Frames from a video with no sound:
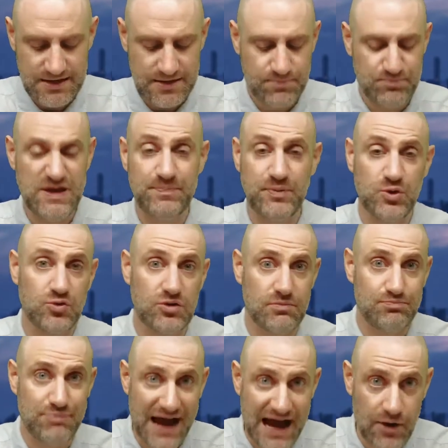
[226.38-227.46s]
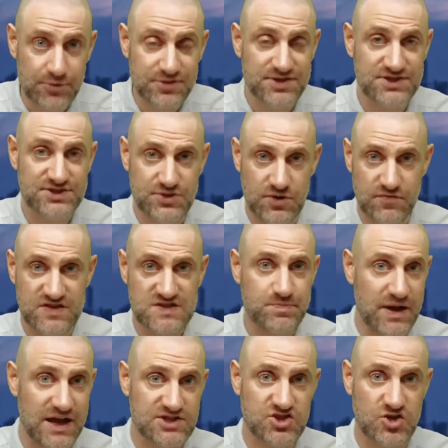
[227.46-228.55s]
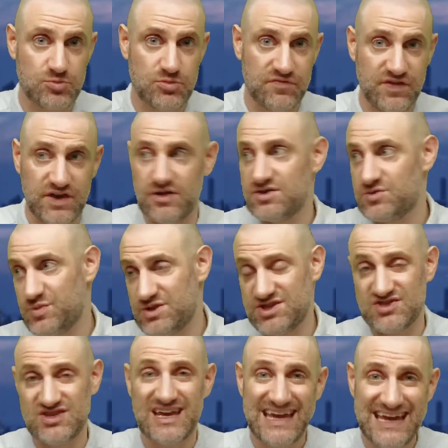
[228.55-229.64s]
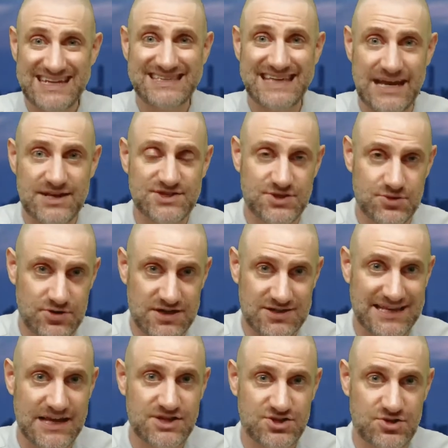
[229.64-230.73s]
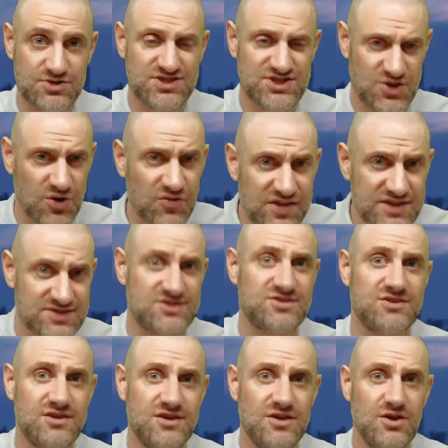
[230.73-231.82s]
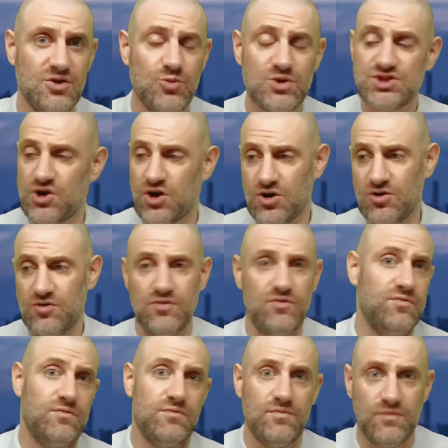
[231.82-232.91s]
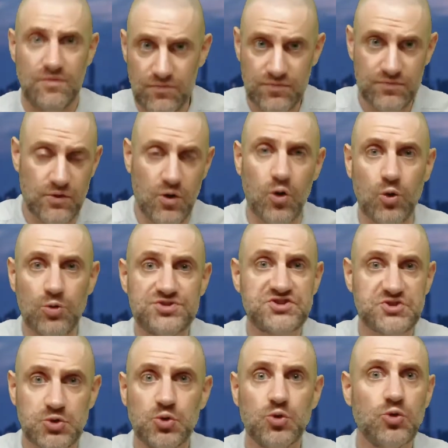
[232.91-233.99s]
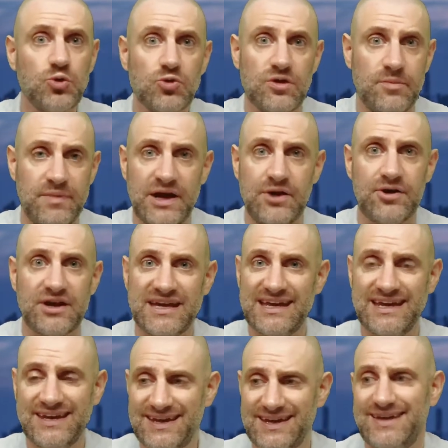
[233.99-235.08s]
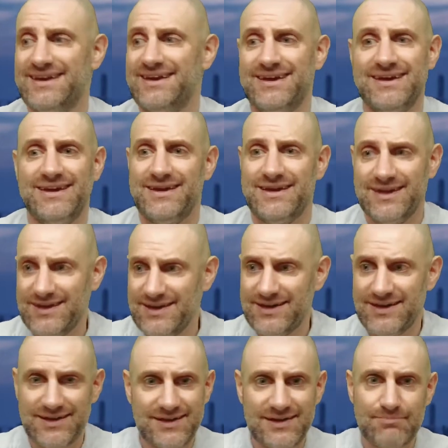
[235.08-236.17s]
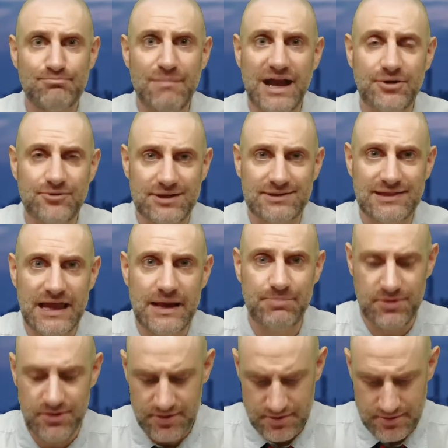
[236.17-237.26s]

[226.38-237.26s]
people who are bound to service by a term of years, which is indentured servants, which are old school American migrant labor.